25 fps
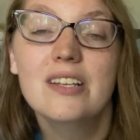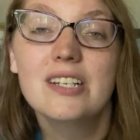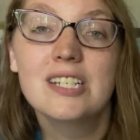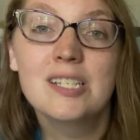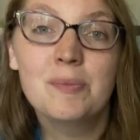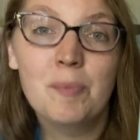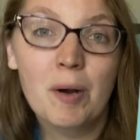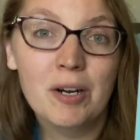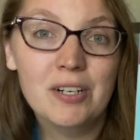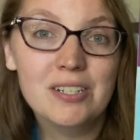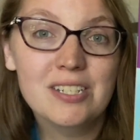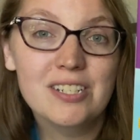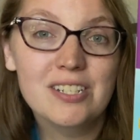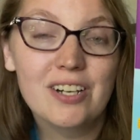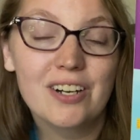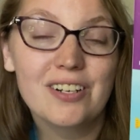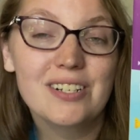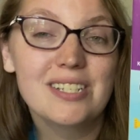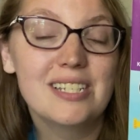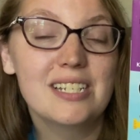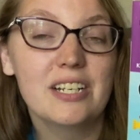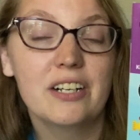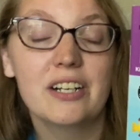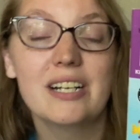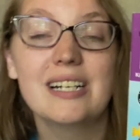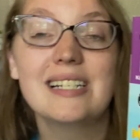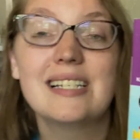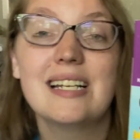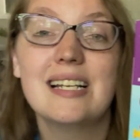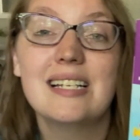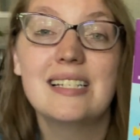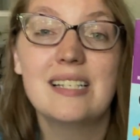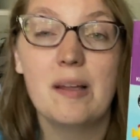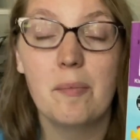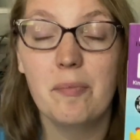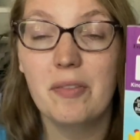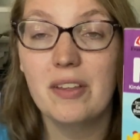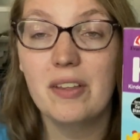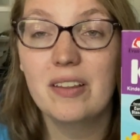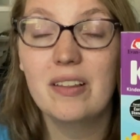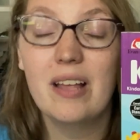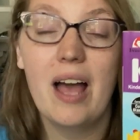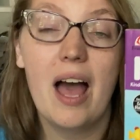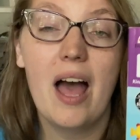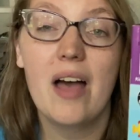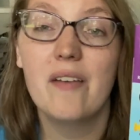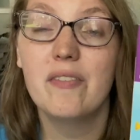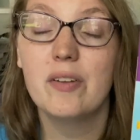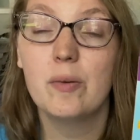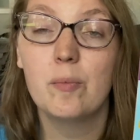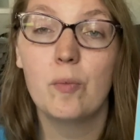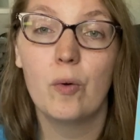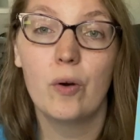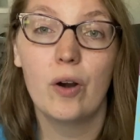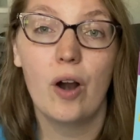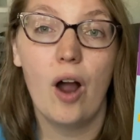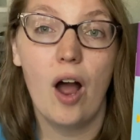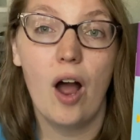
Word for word: The Smart Start series is something that Evan-Moor